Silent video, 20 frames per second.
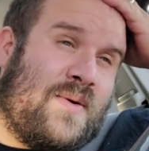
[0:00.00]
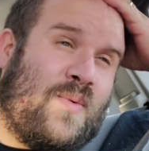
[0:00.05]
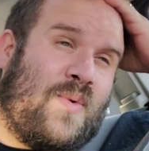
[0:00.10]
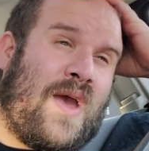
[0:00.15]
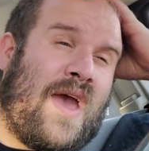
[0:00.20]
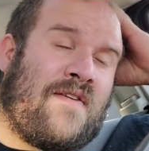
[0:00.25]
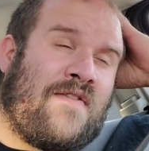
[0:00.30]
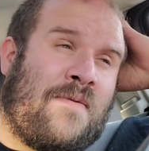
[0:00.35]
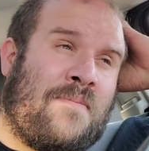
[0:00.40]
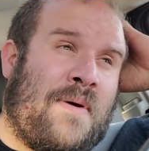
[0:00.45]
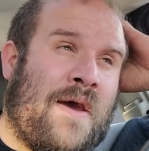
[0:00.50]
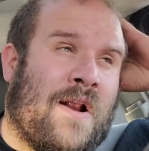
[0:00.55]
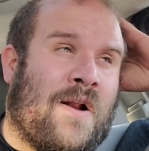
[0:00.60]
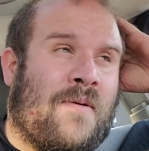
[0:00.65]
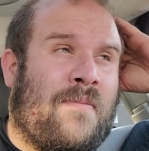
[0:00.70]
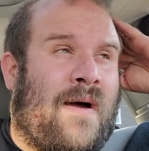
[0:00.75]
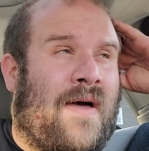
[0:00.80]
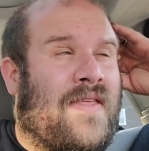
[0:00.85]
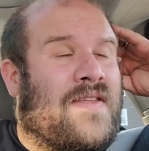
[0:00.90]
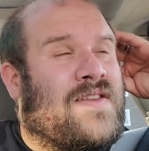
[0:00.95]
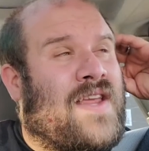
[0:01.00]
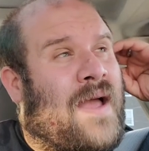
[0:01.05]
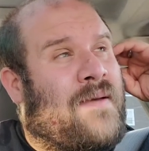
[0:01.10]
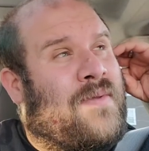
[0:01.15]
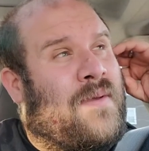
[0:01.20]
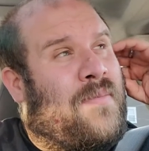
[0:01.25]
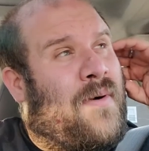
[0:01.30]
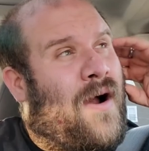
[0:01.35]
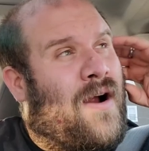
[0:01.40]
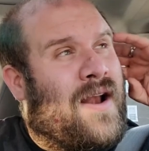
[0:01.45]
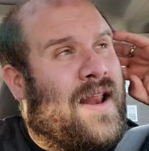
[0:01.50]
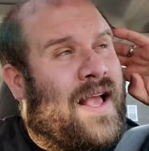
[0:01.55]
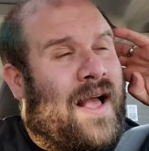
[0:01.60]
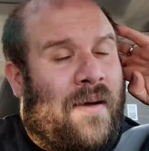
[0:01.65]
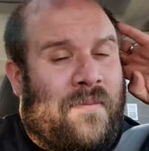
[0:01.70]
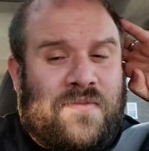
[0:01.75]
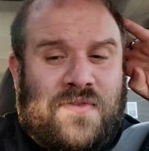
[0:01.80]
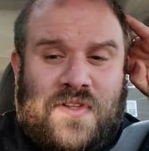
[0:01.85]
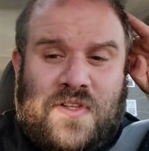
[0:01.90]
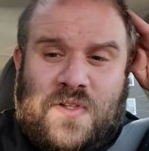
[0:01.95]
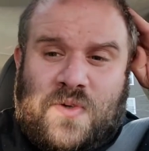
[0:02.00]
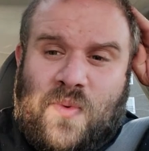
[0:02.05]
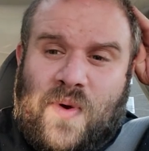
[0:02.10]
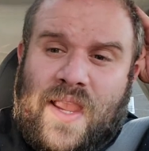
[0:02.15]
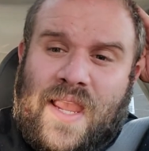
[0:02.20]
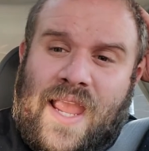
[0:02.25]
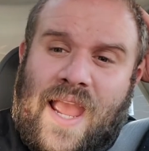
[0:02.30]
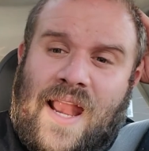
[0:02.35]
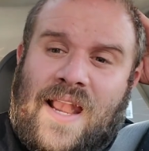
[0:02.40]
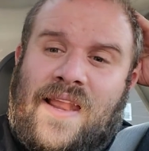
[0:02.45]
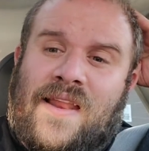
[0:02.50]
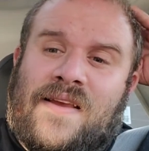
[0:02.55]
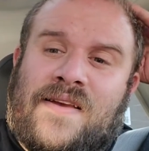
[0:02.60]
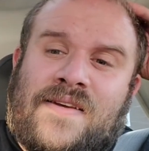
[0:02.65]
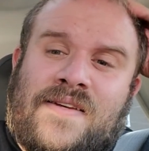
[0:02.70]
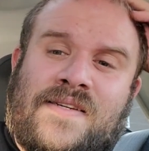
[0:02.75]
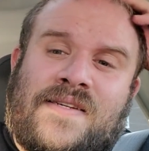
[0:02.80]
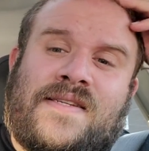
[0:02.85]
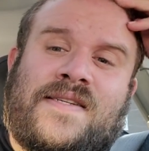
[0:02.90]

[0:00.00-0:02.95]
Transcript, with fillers: we have it better by the time the party comes this weekend.